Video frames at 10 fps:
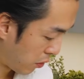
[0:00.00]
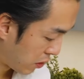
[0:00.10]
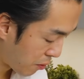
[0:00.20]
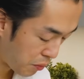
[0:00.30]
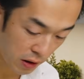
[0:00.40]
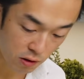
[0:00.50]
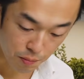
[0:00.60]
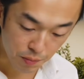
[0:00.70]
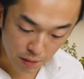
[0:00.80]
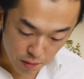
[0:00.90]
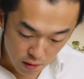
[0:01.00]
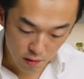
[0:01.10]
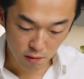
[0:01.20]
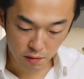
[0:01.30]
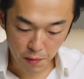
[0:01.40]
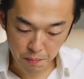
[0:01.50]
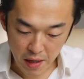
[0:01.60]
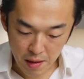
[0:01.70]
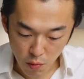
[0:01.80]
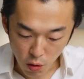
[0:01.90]
we simply top up with a
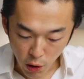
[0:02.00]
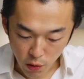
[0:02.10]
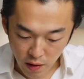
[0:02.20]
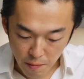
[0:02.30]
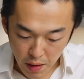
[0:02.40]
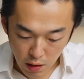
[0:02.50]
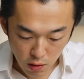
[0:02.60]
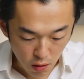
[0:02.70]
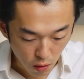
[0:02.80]
bit more coconut milk